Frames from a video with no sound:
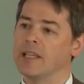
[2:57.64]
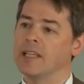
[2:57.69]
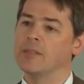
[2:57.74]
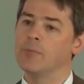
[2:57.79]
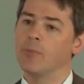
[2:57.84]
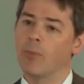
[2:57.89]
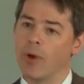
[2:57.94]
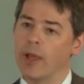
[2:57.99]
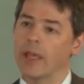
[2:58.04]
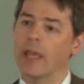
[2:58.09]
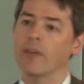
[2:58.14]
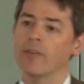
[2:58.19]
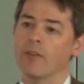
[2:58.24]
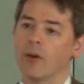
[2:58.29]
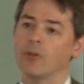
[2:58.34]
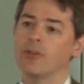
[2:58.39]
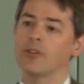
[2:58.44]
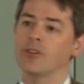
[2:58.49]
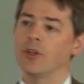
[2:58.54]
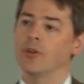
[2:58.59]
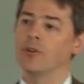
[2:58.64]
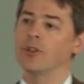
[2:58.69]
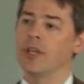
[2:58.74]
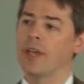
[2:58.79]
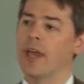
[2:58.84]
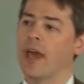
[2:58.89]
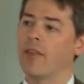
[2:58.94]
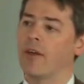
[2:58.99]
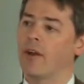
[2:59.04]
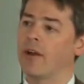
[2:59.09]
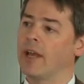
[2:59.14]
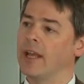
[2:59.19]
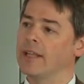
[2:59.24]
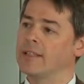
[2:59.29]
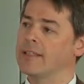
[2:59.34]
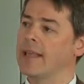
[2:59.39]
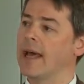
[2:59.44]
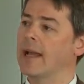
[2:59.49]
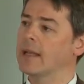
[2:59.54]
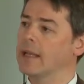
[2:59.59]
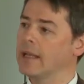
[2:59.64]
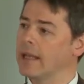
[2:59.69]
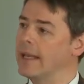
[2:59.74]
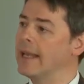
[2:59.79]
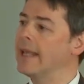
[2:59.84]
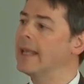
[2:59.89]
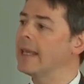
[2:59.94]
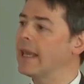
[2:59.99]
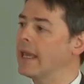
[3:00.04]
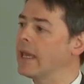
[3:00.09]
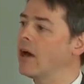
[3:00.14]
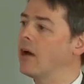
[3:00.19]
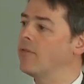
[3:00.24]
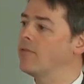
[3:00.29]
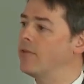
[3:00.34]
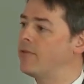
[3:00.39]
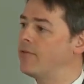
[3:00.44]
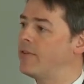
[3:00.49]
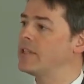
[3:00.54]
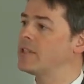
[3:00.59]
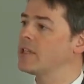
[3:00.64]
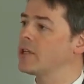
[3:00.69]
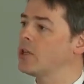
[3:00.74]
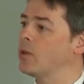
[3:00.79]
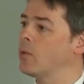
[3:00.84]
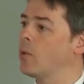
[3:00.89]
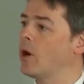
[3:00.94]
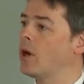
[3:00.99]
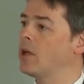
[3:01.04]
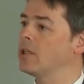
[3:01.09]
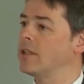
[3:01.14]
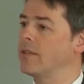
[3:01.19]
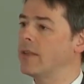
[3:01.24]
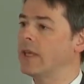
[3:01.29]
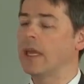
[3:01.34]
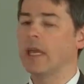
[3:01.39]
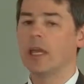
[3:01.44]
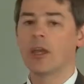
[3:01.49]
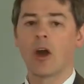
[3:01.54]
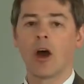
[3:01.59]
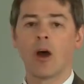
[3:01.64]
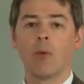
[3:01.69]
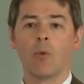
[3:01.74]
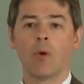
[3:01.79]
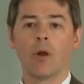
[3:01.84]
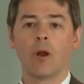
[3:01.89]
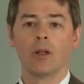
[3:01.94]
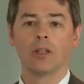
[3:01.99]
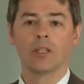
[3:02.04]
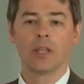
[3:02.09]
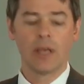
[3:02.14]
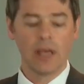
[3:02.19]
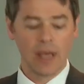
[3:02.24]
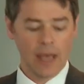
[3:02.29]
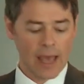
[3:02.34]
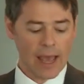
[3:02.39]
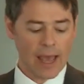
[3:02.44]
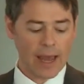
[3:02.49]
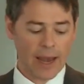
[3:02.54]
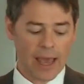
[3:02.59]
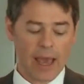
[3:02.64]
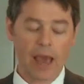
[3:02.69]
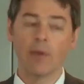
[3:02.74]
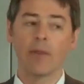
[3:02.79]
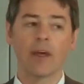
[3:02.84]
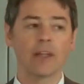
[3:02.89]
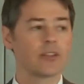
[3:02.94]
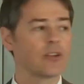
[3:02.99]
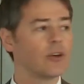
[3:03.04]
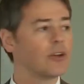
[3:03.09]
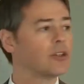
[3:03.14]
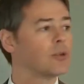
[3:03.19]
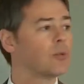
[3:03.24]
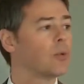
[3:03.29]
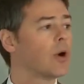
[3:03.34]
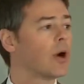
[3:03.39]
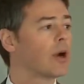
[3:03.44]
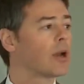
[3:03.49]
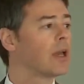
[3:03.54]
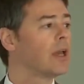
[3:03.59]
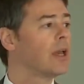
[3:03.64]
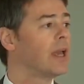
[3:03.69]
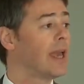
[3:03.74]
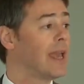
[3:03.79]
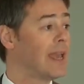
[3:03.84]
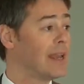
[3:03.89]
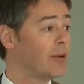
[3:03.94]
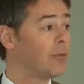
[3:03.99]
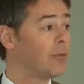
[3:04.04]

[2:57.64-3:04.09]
is bringing those two together. It's that linking of the physical world and the e-com world, and how that's going to work in a